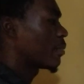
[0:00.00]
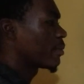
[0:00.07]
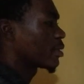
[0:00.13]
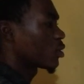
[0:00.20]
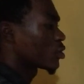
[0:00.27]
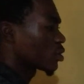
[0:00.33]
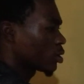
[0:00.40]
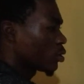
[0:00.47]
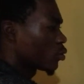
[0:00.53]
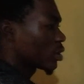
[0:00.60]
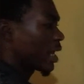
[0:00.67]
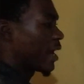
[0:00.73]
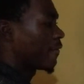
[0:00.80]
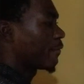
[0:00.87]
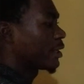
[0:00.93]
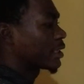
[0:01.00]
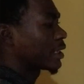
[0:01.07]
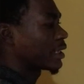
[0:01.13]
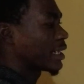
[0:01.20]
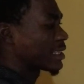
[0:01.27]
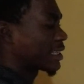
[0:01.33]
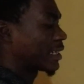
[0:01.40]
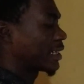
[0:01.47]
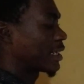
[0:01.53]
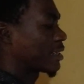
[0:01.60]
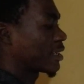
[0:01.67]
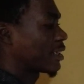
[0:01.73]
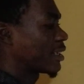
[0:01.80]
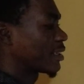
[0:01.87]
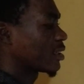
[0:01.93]
me just use everything as an
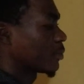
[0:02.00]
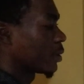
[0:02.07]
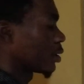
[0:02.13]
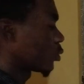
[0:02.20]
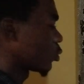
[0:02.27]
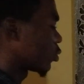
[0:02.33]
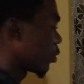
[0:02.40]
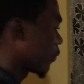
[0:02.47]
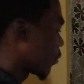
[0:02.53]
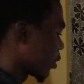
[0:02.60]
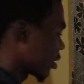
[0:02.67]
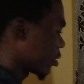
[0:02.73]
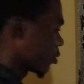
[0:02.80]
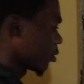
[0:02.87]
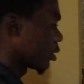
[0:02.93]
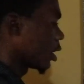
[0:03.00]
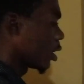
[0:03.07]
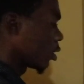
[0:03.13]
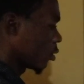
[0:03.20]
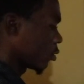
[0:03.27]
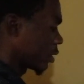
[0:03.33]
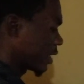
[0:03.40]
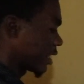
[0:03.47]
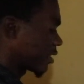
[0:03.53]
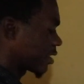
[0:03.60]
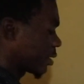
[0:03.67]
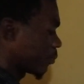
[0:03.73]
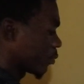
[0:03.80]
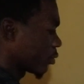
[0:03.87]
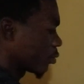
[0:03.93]
hexadecimal to solve questions on
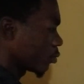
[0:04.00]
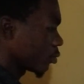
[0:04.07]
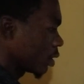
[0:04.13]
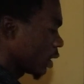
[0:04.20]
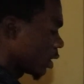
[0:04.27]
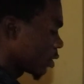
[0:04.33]
example 2.